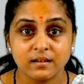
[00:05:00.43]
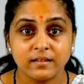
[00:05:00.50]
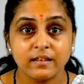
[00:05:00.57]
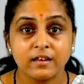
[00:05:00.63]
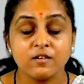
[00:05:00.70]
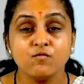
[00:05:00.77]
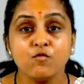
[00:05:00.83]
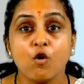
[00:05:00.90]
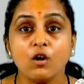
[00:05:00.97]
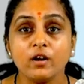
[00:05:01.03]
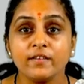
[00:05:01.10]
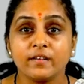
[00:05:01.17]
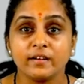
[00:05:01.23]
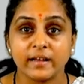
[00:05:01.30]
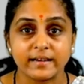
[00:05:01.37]
They're involved in
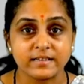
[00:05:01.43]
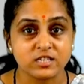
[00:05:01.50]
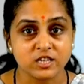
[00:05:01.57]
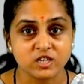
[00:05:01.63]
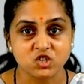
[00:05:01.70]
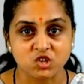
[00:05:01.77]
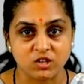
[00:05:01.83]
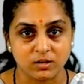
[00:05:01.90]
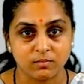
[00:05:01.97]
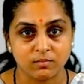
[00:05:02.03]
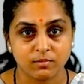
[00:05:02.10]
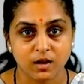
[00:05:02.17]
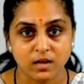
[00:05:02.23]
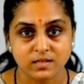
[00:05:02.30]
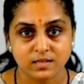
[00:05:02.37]
the digestion
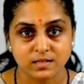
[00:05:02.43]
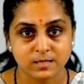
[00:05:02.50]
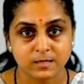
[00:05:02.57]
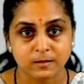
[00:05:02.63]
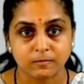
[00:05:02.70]
process.